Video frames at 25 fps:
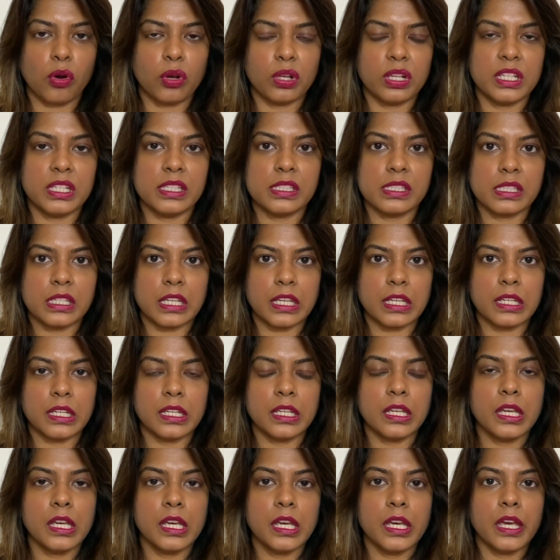oily skin.
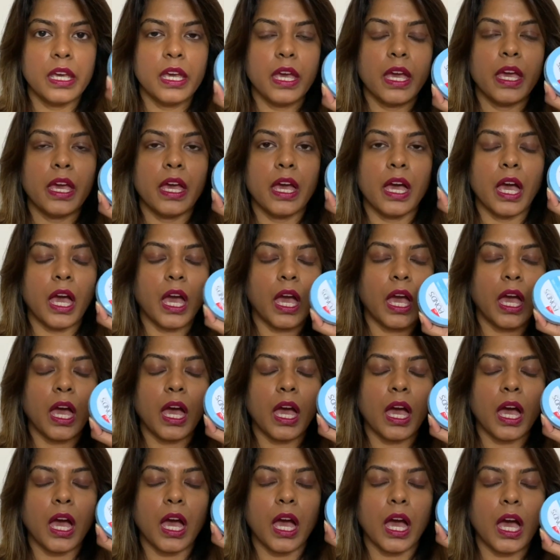
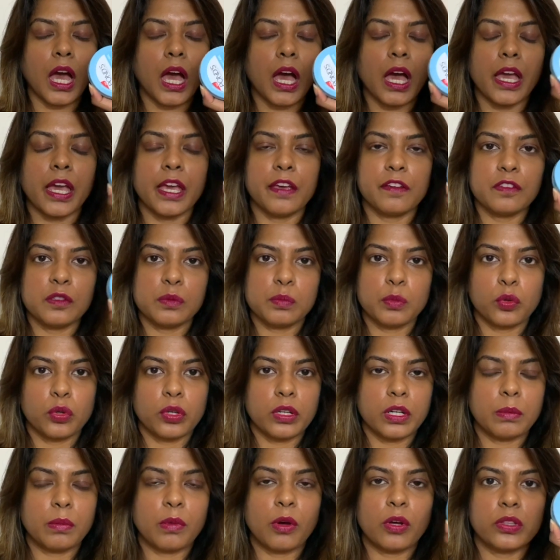I have
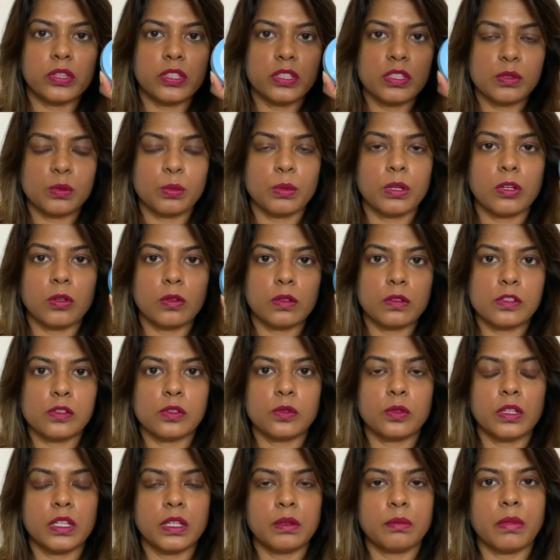spoken about this one
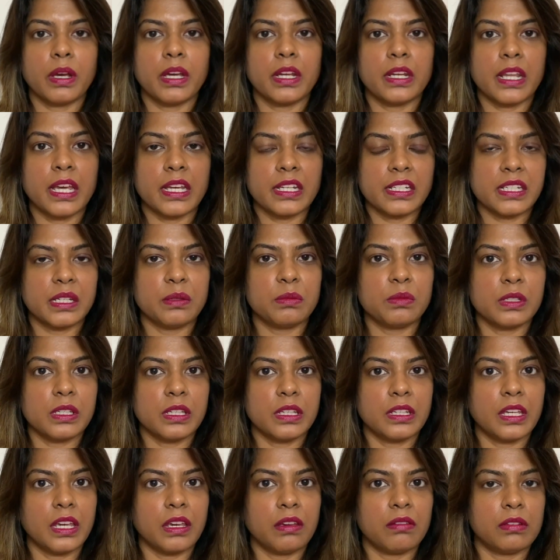also in my nighttime
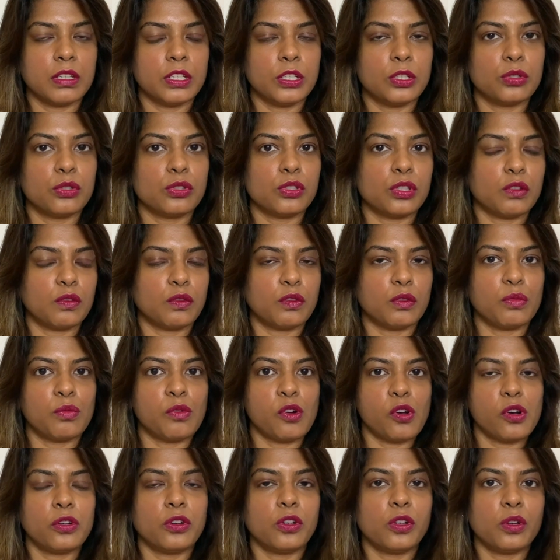skincare video, so if you
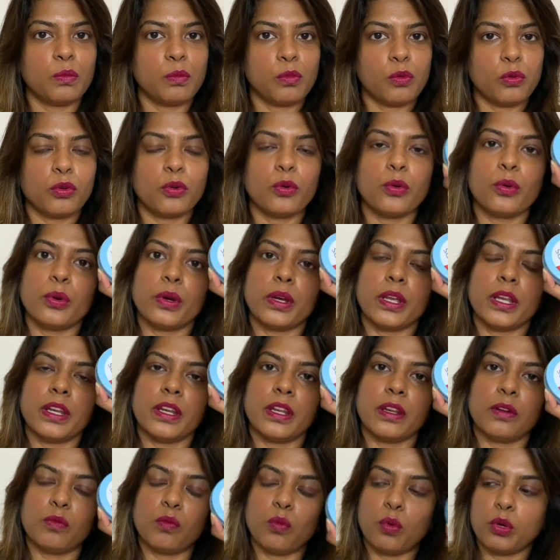want to know more, go ahead
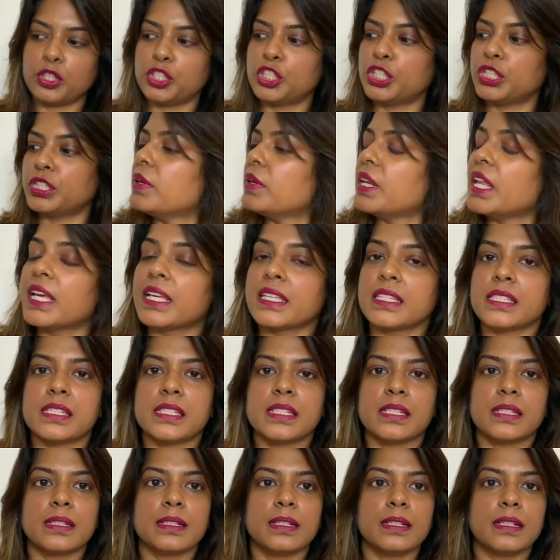and watch
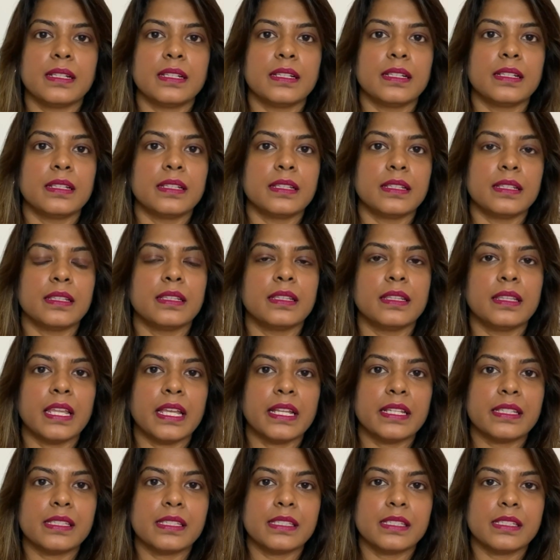Next,
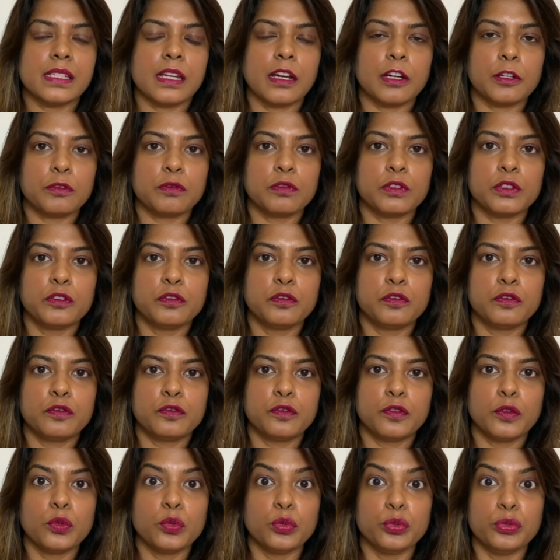let's start with
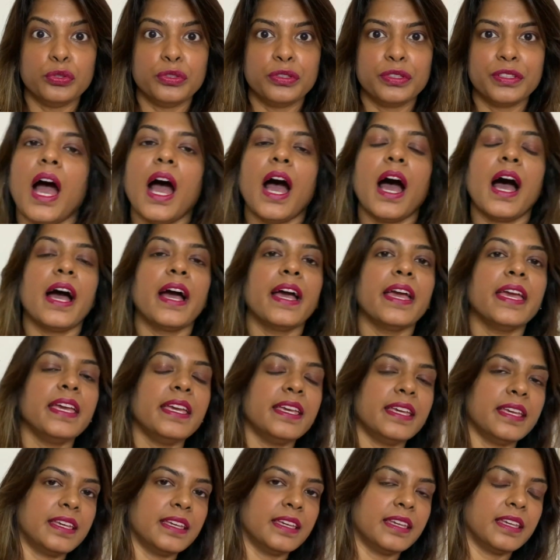food. I
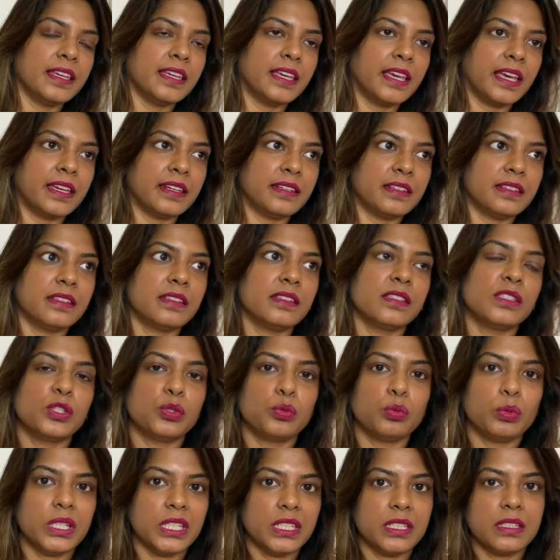get
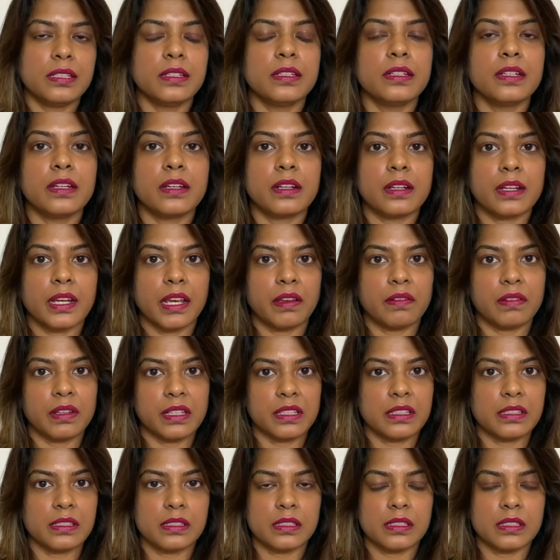sweet
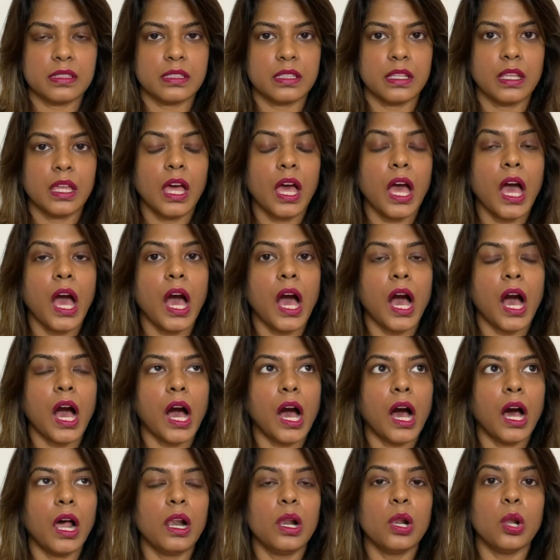cravings
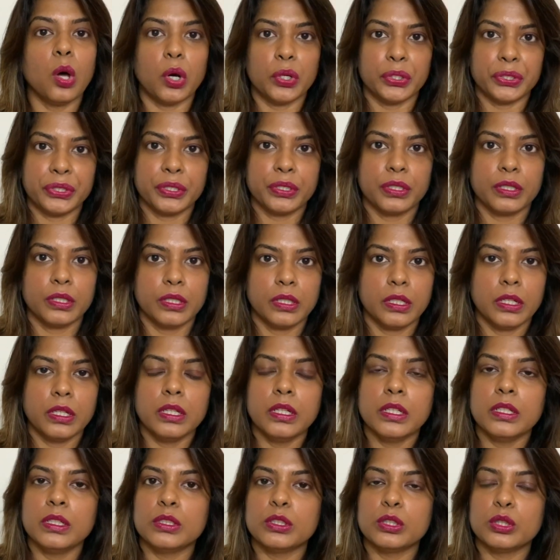a lot,
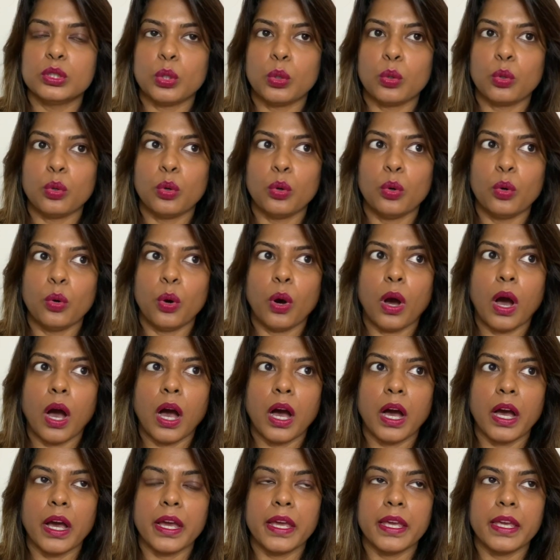so
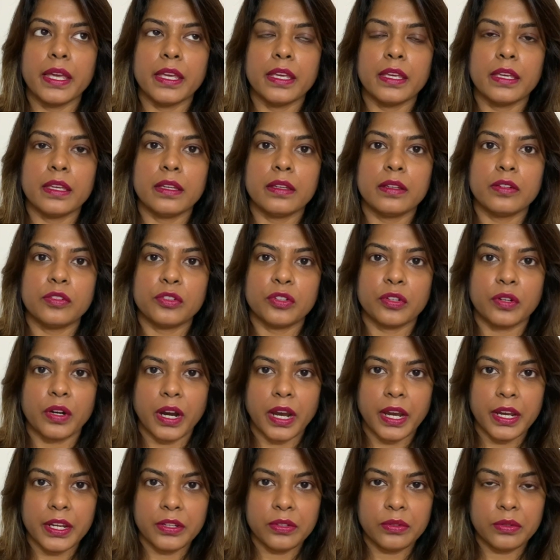I
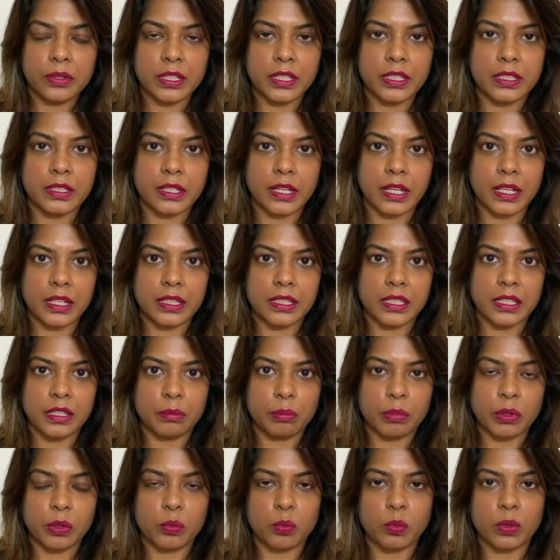try to eat healthy,
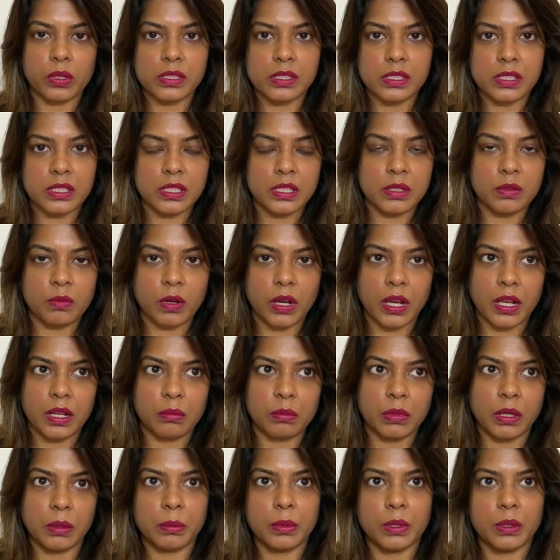but once in a while,
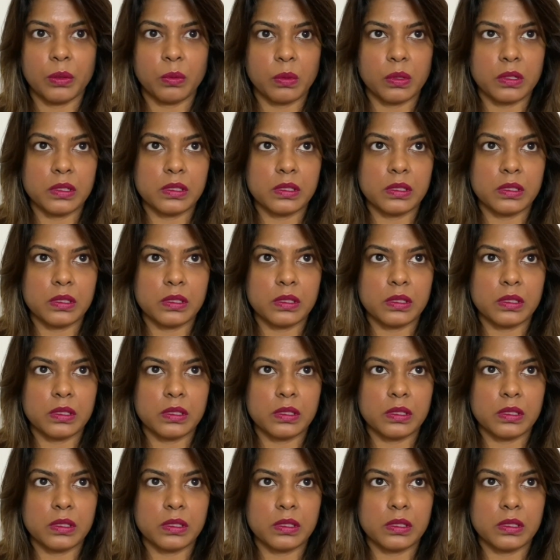maybe